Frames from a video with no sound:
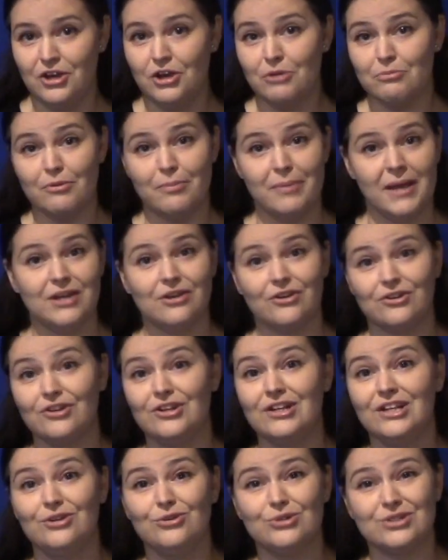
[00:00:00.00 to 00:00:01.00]
prepare not
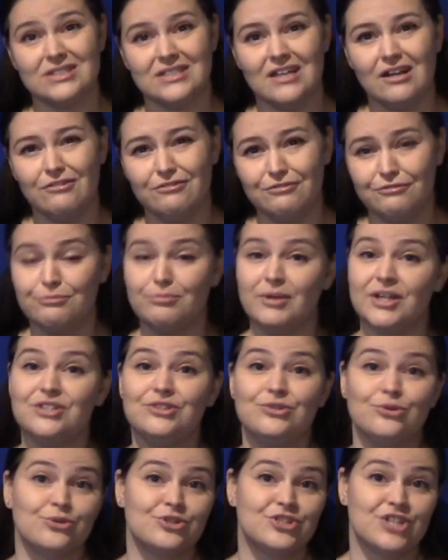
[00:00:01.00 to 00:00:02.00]
only yourself
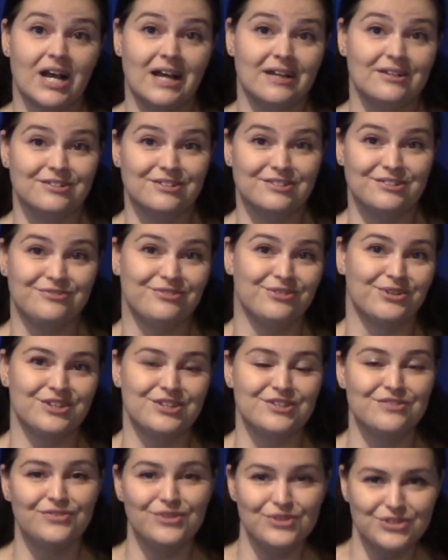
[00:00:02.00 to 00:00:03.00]
but your child for
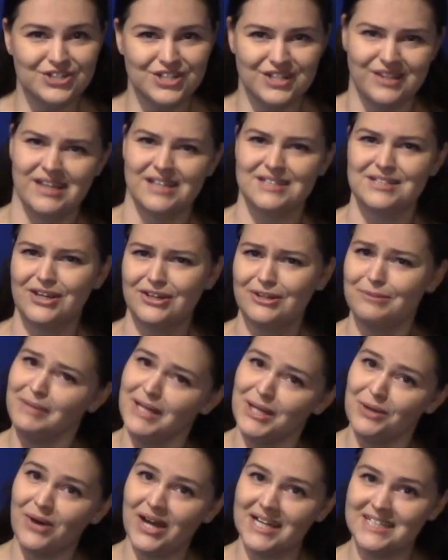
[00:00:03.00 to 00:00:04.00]
this future that's going to
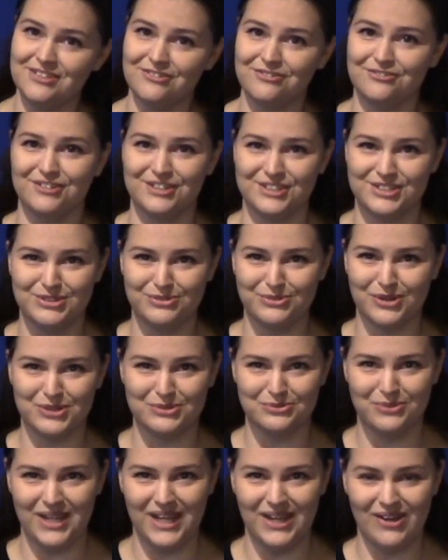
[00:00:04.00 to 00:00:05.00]
be quite different to
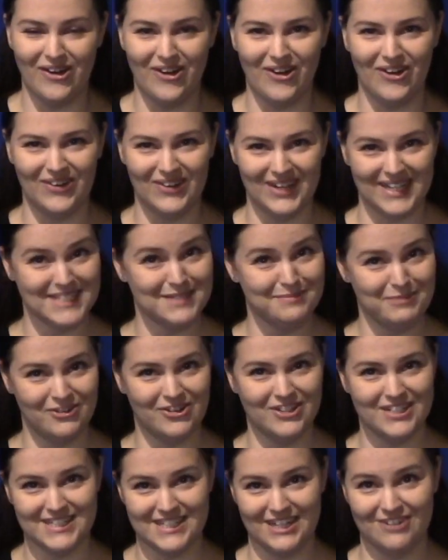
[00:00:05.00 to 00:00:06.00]
what we are
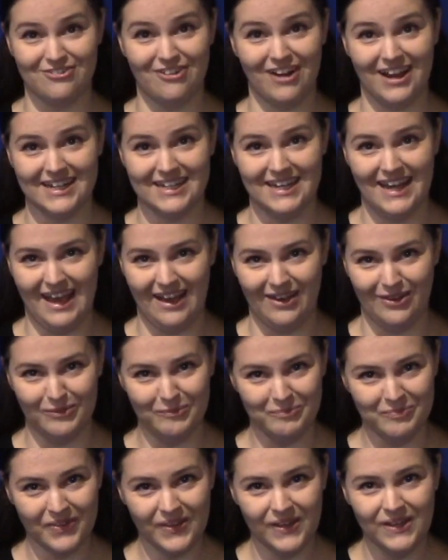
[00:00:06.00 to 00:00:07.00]
experiencing right now.
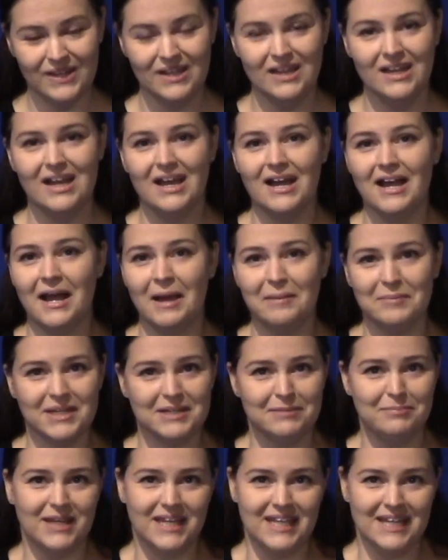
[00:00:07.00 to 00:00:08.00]
I'm going
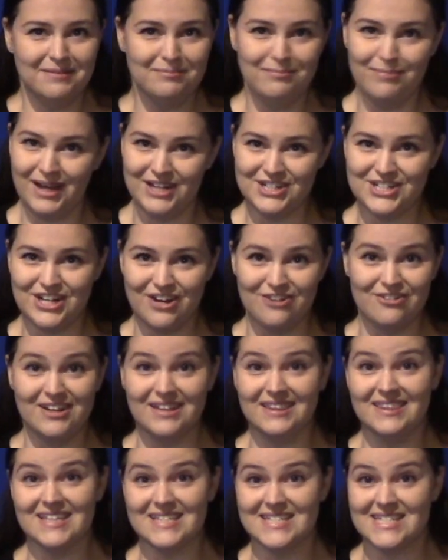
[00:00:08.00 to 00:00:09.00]
to begin by
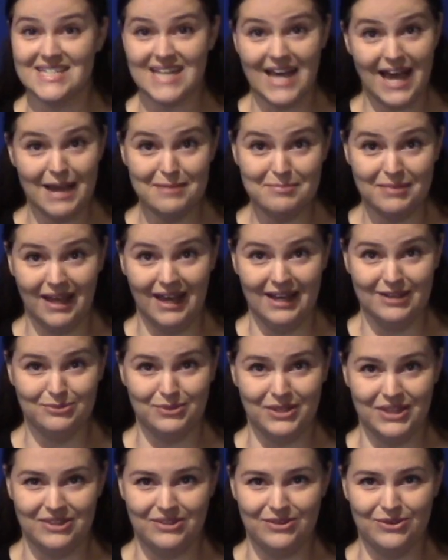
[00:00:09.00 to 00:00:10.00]
sharing this timeline
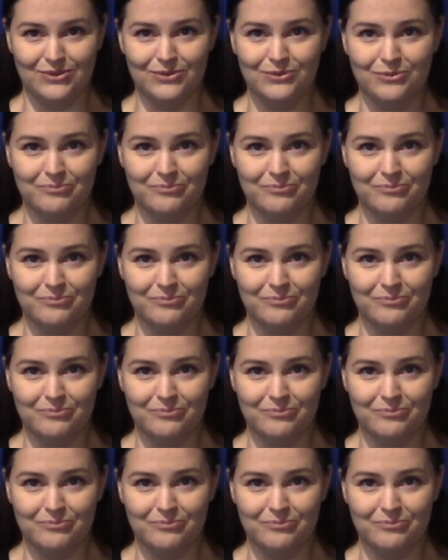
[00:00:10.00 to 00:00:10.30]
with you.